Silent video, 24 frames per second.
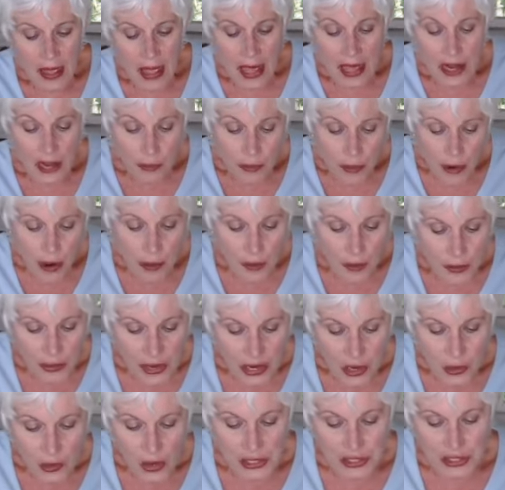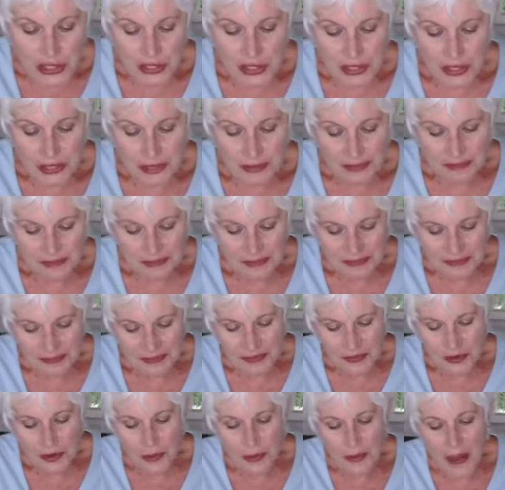An appropriate question
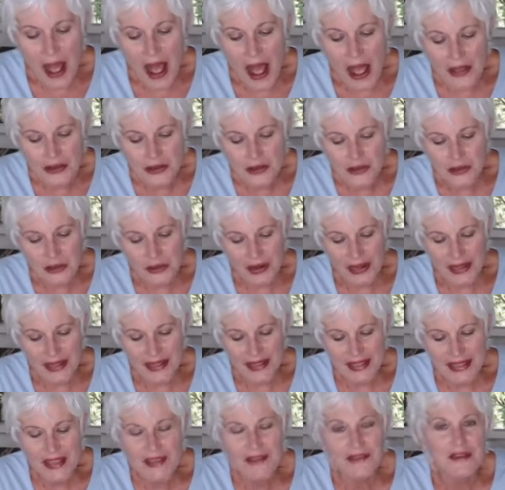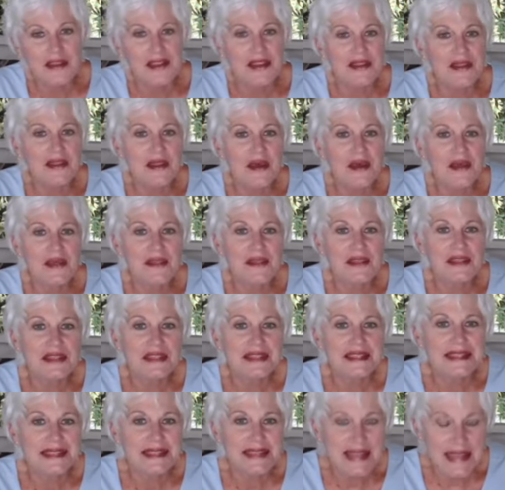for pondering given the
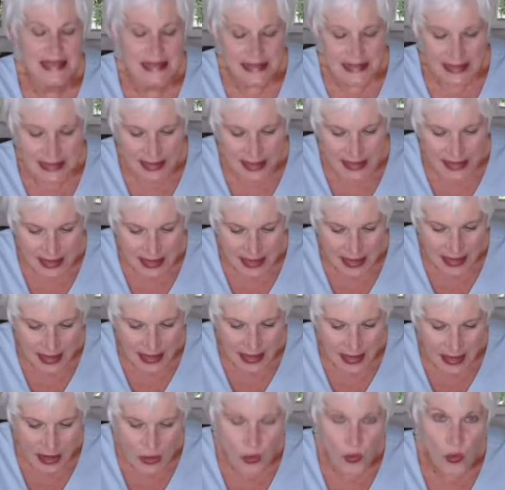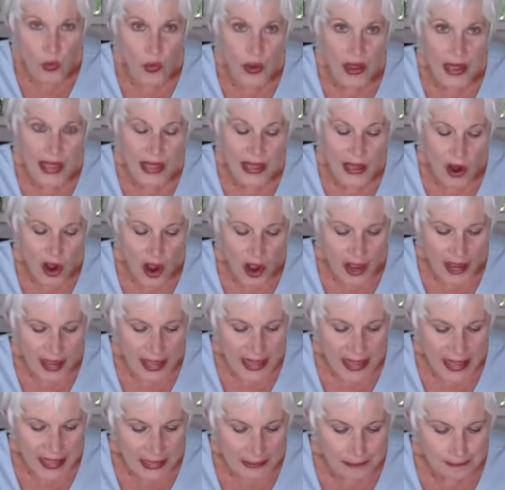season we are
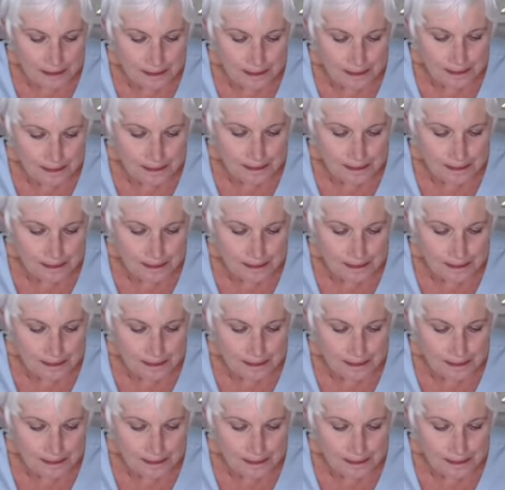in.